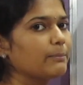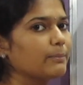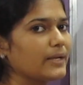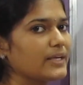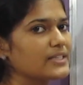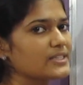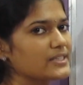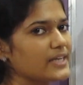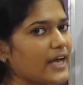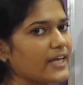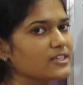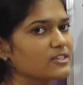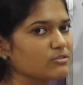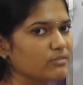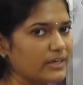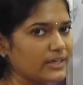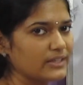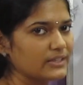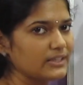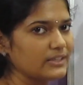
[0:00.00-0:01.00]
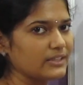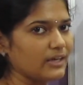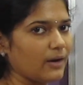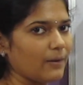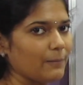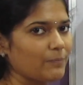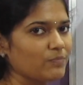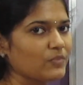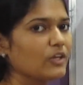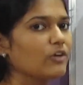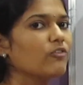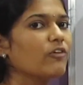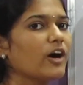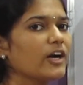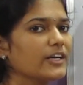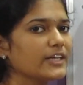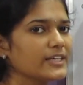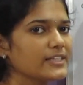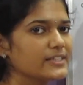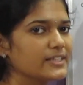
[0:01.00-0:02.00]
plus tan square theta.
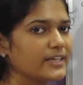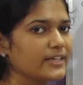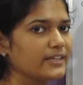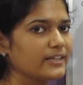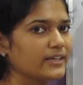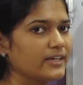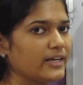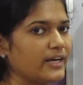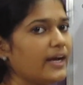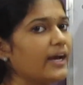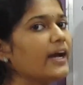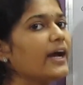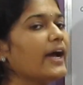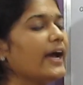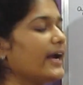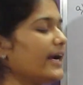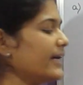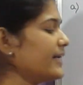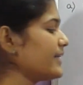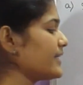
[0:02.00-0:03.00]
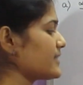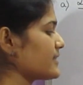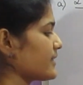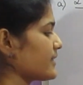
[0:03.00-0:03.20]
What is it? It is